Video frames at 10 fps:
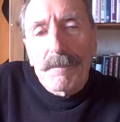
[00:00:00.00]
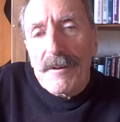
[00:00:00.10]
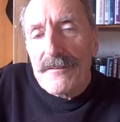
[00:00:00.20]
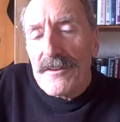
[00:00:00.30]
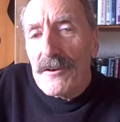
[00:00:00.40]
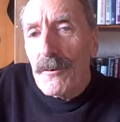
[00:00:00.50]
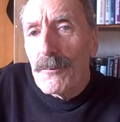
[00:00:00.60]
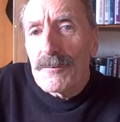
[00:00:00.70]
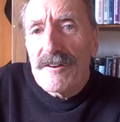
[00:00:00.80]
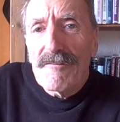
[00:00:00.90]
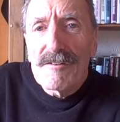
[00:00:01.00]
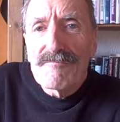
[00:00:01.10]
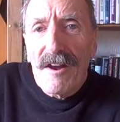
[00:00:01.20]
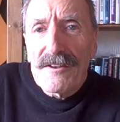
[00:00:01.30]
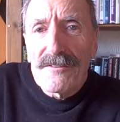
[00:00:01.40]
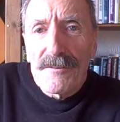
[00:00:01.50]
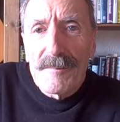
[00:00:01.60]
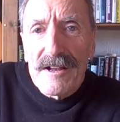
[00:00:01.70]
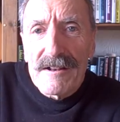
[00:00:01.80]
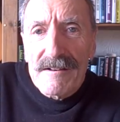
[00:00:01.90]
but the ordinary
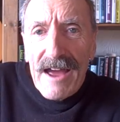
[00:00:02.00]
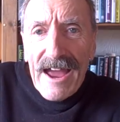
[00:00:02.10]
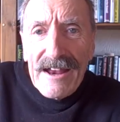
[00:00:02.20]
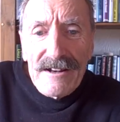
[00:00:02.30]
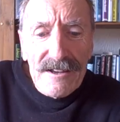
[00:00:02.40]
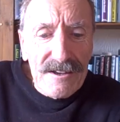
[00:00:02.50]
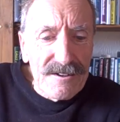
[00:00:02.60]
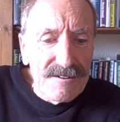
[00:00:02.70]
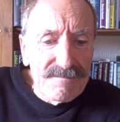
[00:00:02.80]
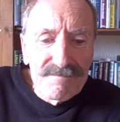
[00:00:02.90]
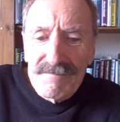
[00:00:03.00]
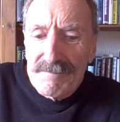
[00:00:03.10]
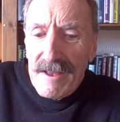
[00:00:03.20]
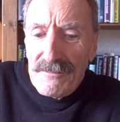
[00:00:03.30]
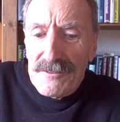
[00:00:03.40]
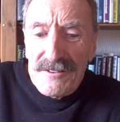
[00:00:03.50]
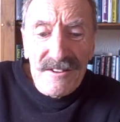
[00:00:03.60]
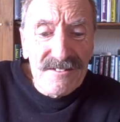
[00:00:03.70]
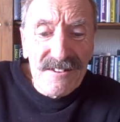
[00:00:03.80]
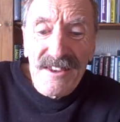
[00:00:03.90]
run-of-the-mill Anglican,
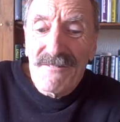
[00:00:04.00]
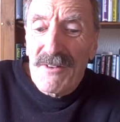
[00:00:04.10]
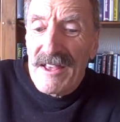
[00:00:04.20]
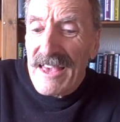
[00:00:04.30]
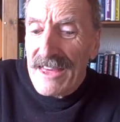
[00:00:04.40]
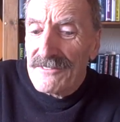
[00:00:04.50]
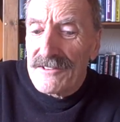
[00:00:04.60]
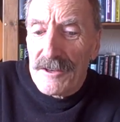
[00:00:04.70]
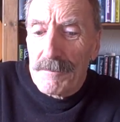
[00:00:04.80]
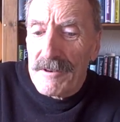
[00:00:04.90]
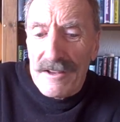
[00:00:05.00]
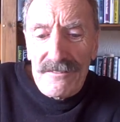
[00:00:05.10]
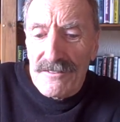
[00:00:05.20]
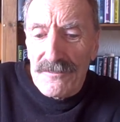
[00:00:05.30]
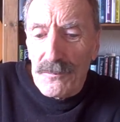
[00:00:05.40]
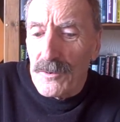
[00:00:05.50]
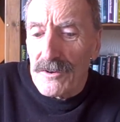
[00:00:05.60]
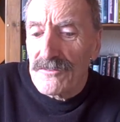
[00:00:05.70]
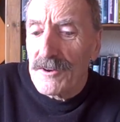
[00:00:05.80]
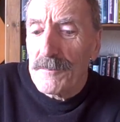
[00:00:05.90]
Methodist and even Catholic places of
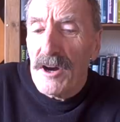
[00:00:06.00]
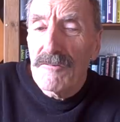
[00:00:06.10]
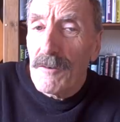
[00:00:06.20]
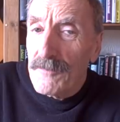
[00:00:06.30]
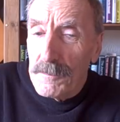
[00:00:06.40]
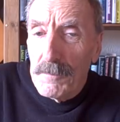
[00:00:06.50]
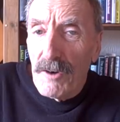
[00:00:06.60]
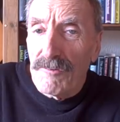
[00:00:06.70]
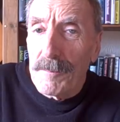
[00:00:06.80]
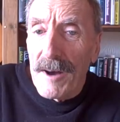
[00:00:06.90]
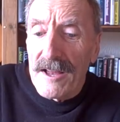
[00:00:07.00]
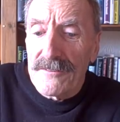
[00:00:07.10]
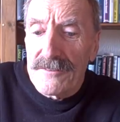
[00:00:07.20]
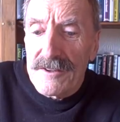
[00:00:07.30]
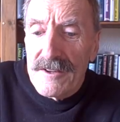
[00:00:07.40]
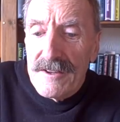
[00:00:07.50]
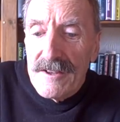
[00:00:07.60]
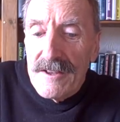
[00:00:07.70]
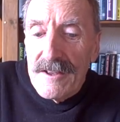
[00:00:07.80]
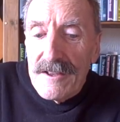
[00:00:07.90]
worship are often moribund.
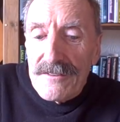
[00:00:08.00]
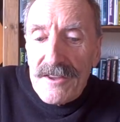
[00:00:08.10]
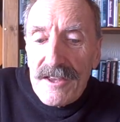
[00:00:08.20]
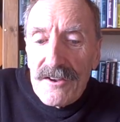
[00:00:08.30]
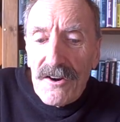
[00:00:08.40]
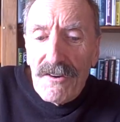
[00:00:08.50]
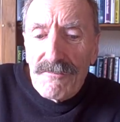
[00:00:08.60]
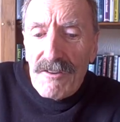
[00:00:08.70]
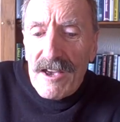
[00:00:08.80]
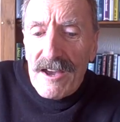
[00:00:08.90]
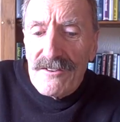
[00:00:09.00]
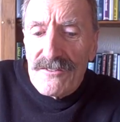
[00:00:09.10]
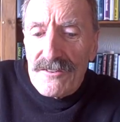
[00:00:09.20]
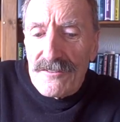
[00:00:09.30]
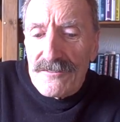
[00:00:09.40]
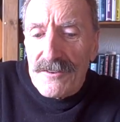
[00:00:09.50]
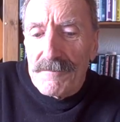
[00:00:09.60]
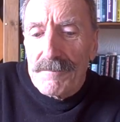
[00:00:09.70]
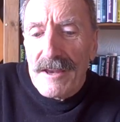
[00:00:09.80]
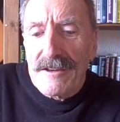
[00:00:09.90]
The congregations at
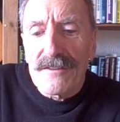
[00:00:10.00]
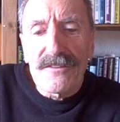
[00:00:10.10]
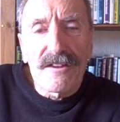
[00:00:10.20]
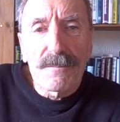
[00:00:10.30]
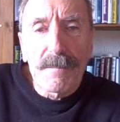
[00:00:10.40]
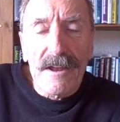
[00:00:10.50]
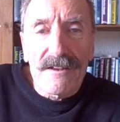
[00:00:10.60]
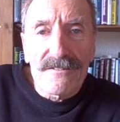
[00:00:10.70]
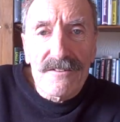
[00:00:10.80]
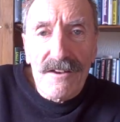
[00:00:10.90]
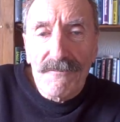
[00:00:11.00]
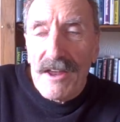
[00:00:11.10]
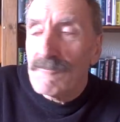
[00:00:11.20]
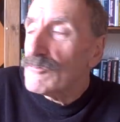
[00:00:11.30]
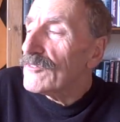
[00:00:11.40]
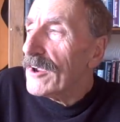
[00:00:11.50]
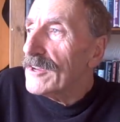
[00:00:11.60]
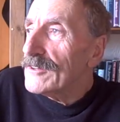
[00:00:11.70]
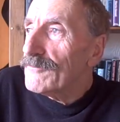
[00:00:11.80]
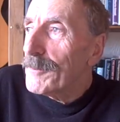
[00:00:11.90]
many of these places have an average
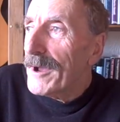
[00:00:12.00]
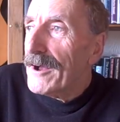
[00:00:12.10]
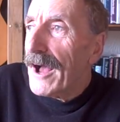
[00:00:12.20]
age of about